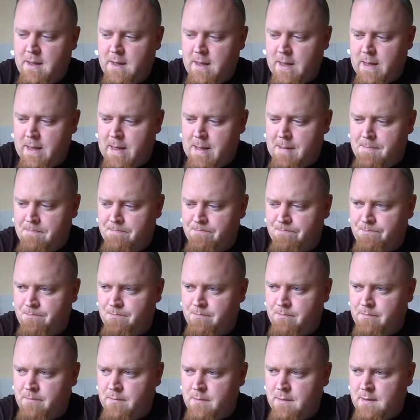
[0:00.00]

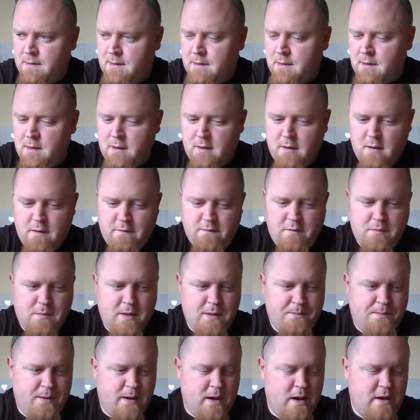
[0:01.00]
For
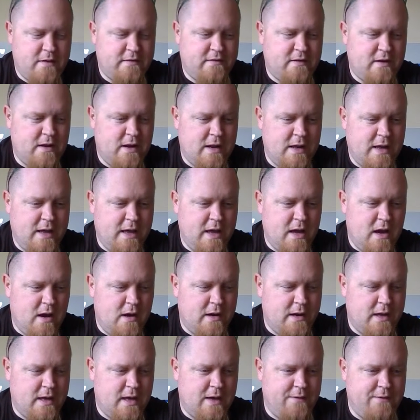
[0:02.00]
me personally, I'm
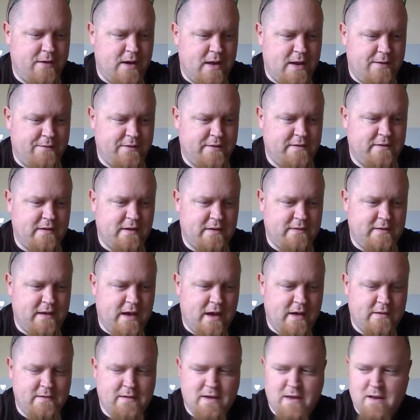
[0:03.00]
going to give it another 6
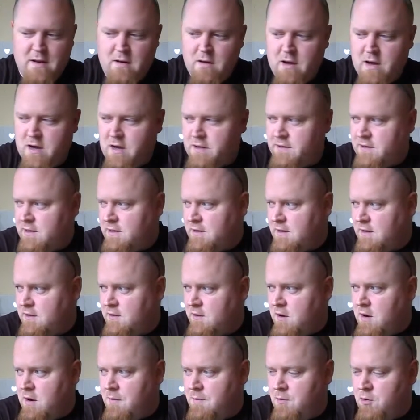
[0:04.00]
out of 10 like I did the
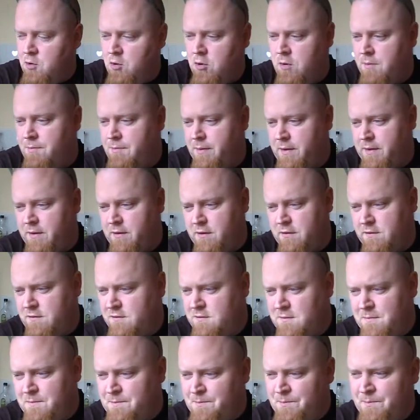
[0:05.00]
Dartmoor,
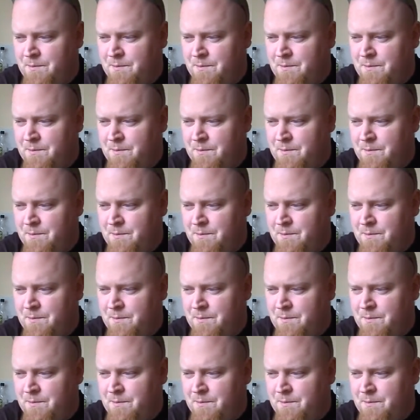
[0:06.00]
because